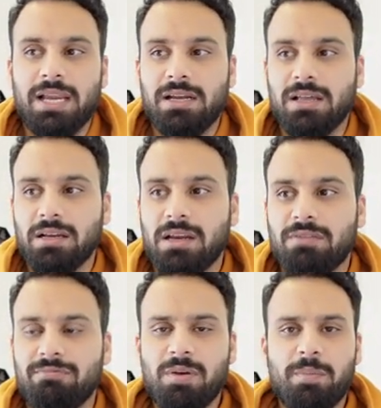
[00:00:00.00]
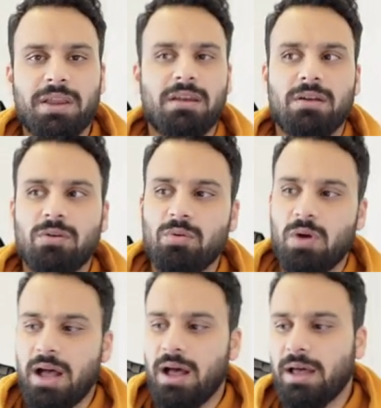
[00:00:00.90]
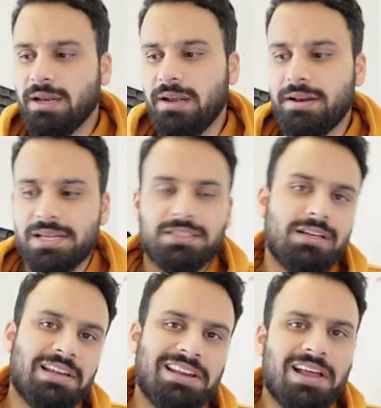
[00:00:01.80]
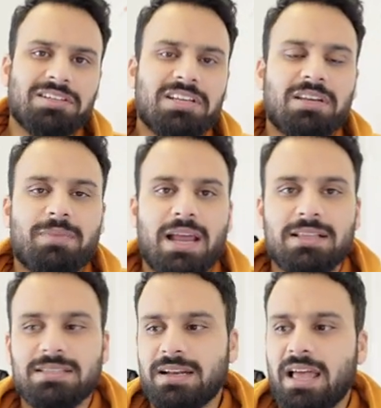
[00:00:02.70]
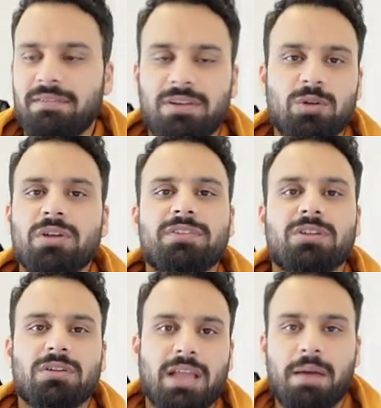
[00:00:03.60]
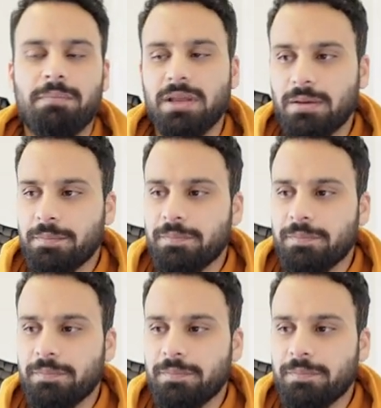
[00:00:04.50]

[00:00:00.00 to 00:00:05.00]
I'll target women who are interested in luxury brands and I have a Louis Vuitton campaign.